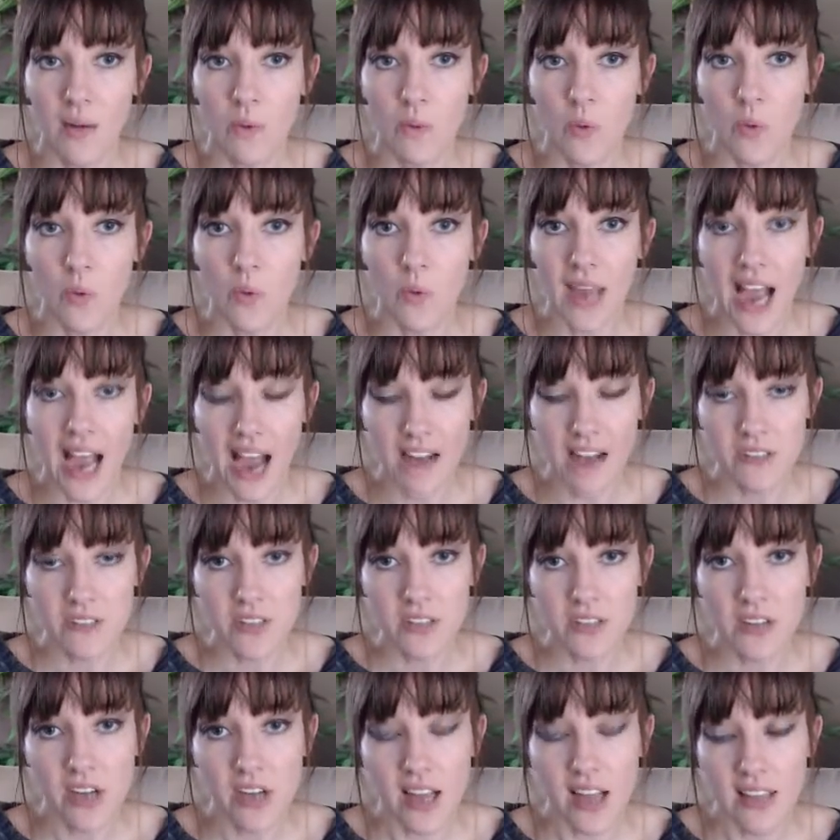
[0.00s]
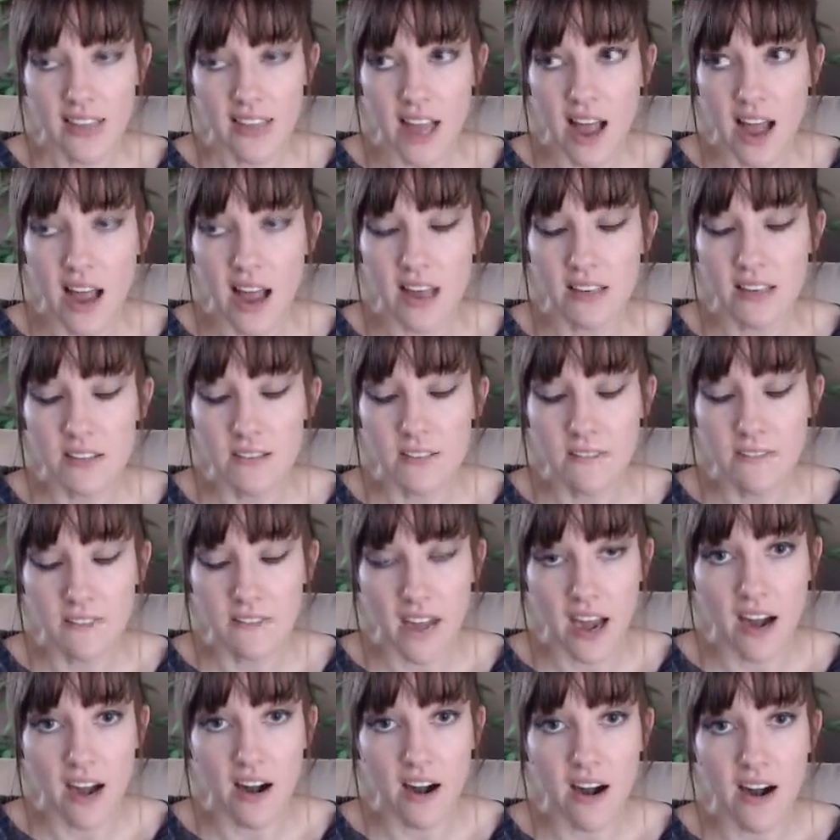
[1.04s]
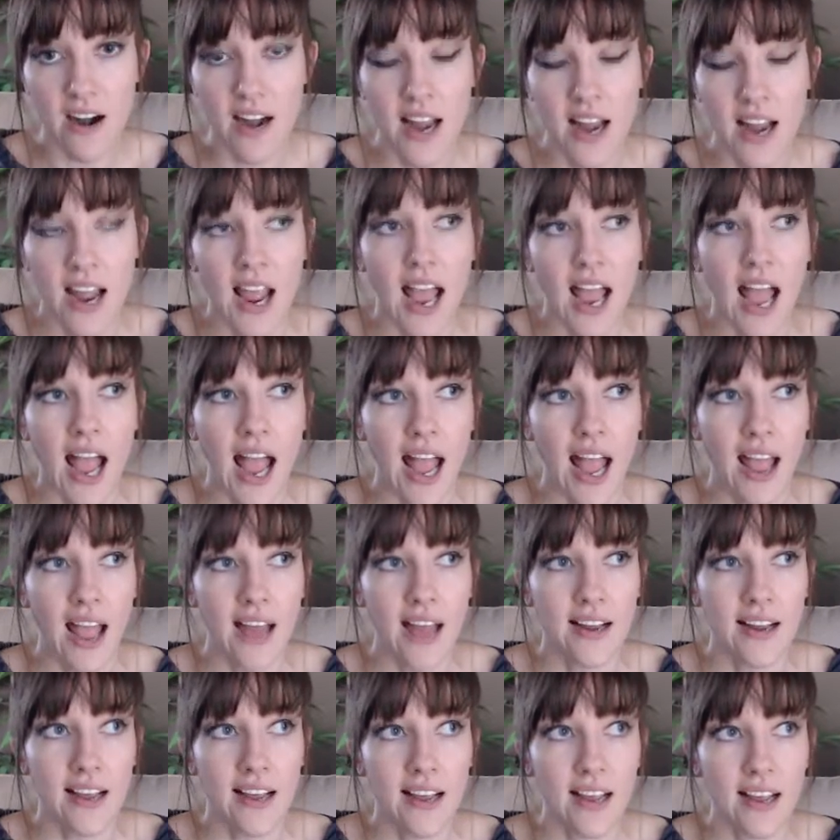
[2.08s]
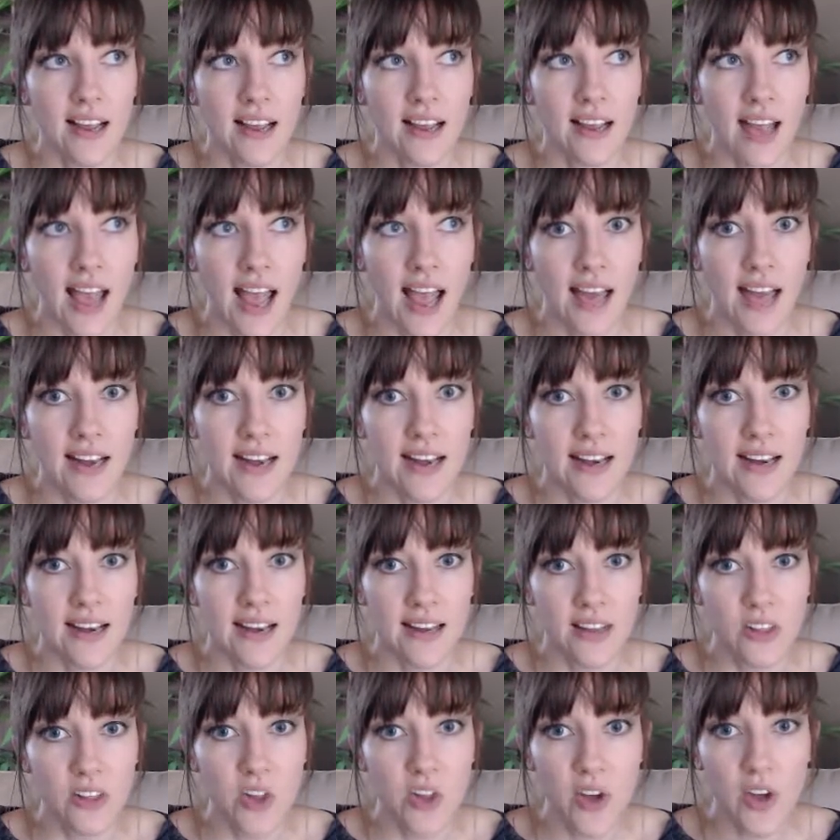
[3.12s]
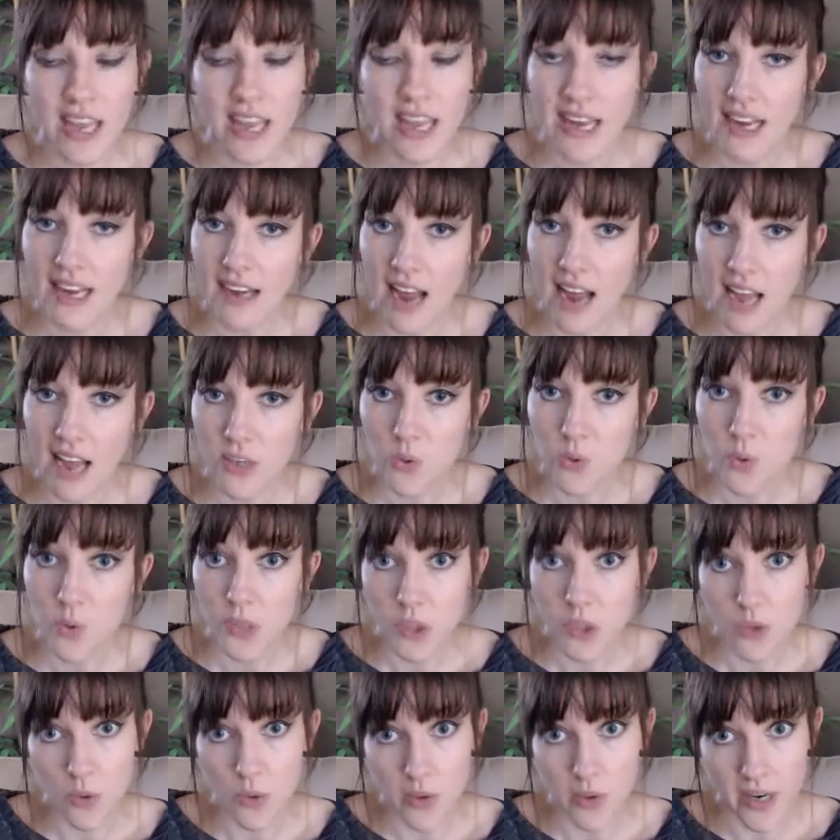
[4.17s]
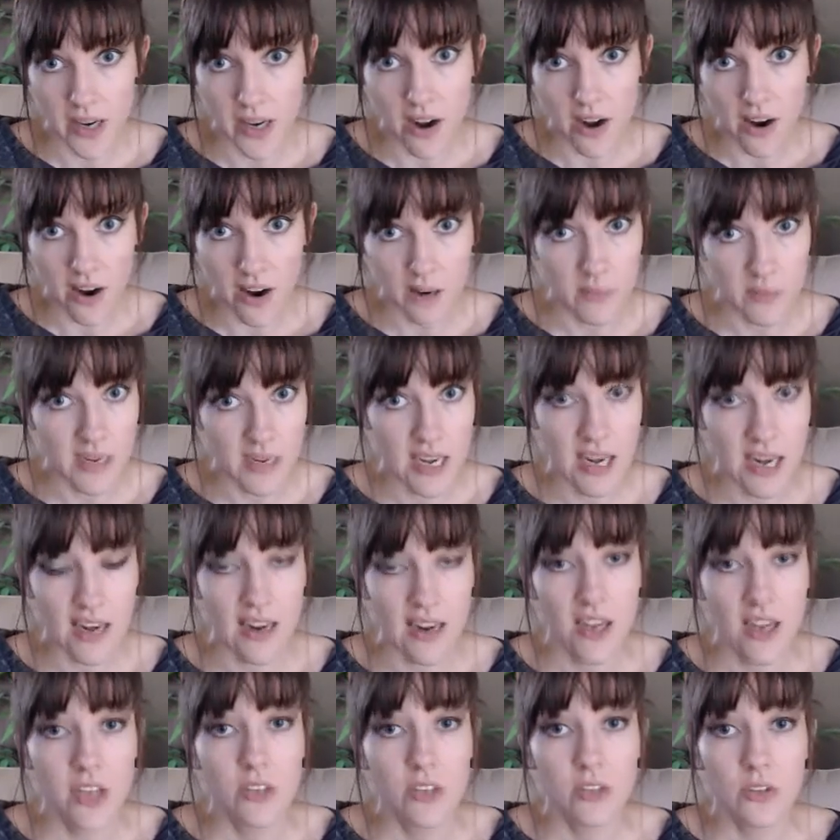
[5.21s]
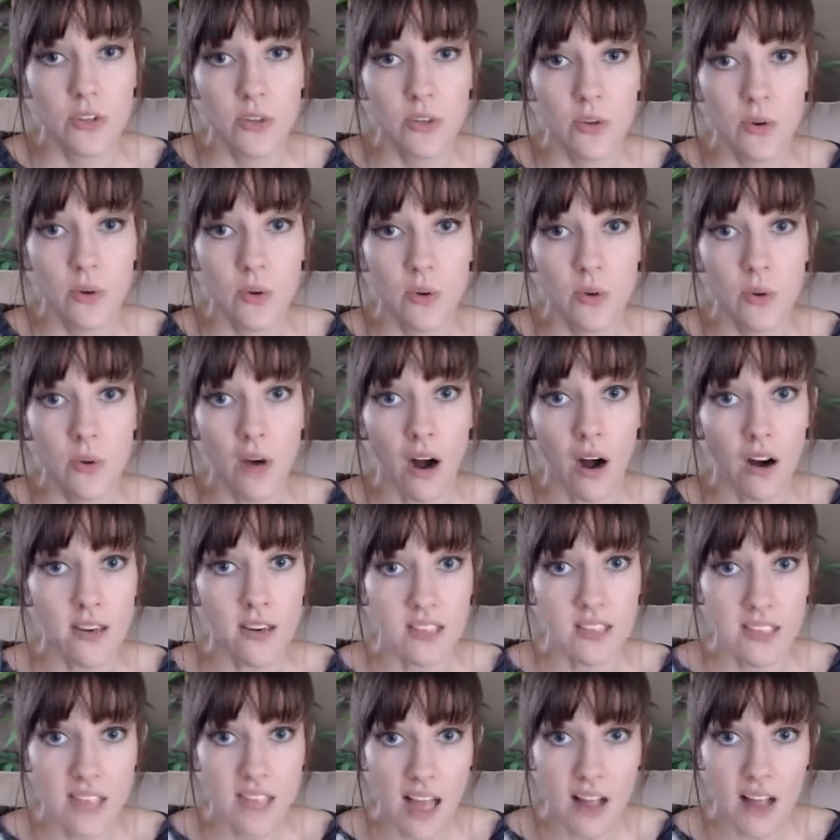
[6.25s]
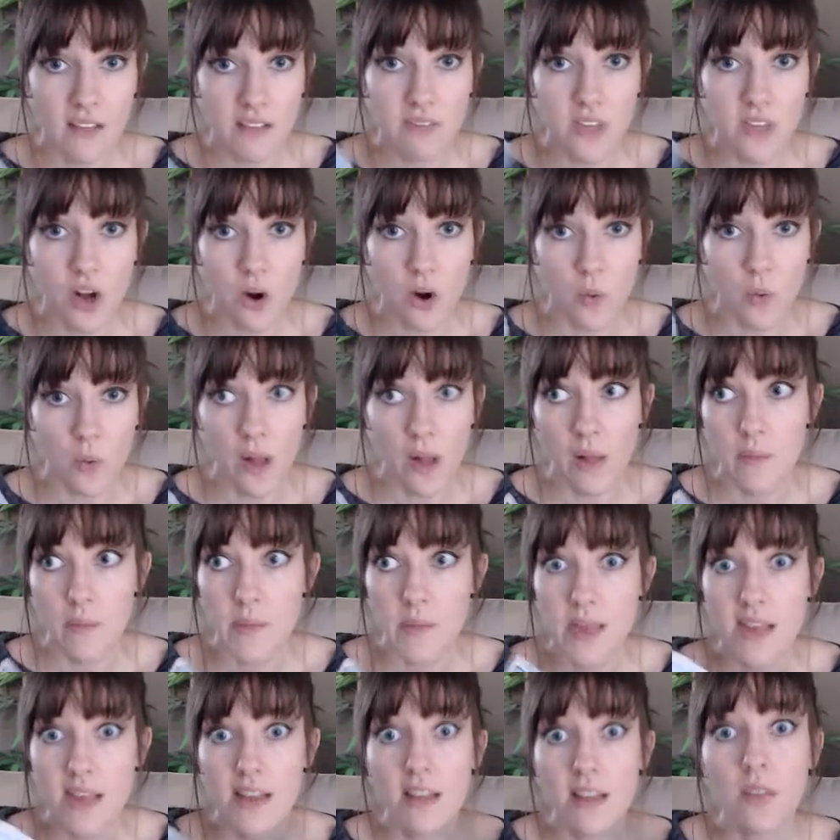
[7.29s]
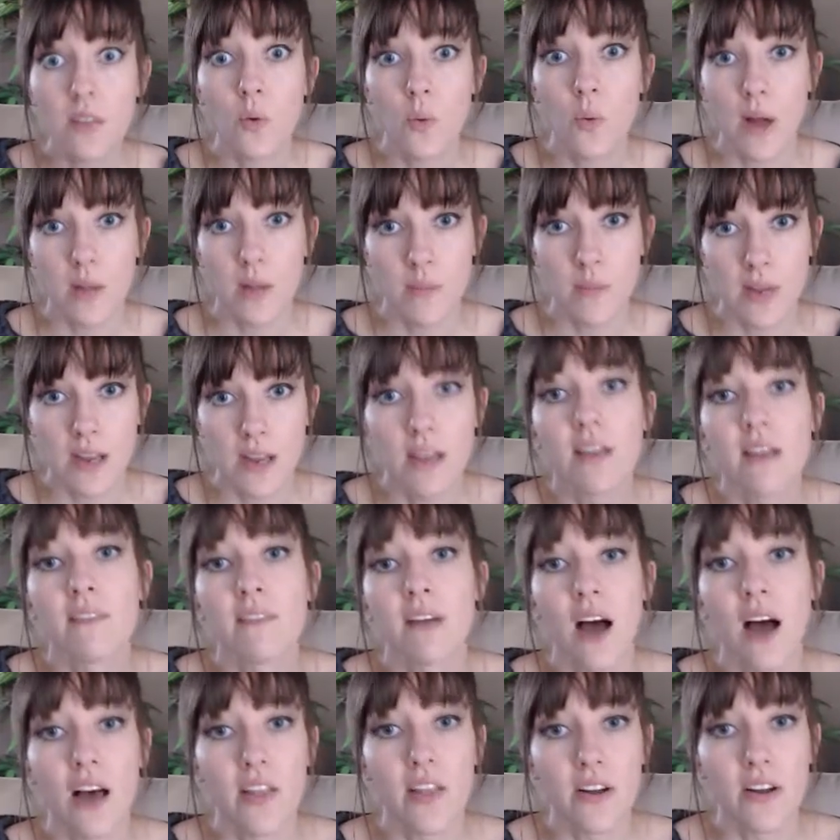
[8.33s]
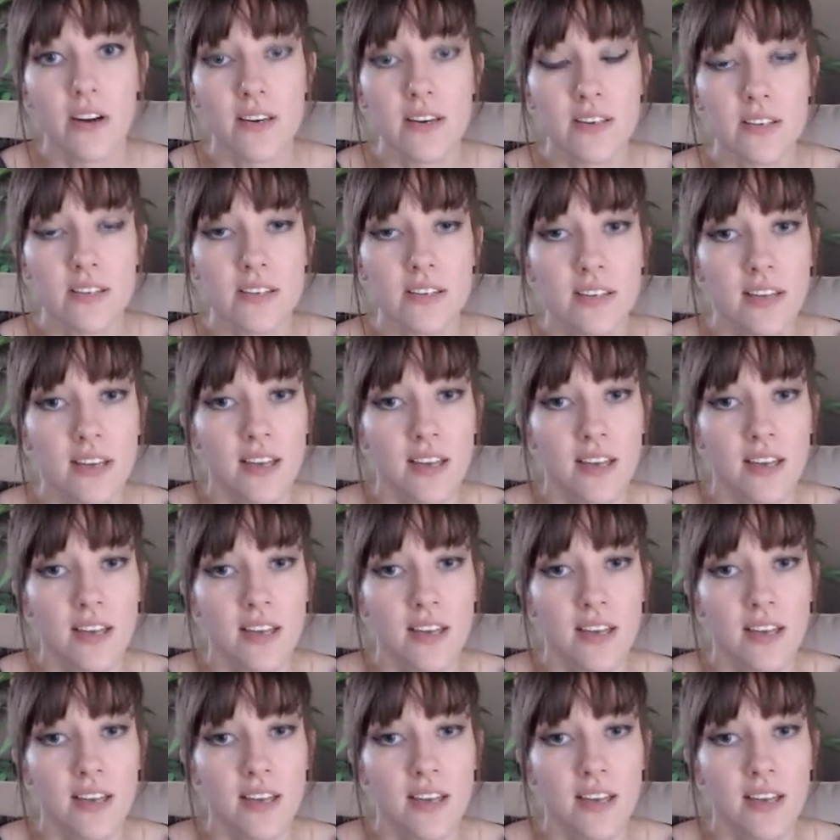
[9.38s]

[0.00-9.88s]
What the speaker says: we have to look at that as fair and look at it as restoring harmony to ourselves, our well-being, the well-being of others.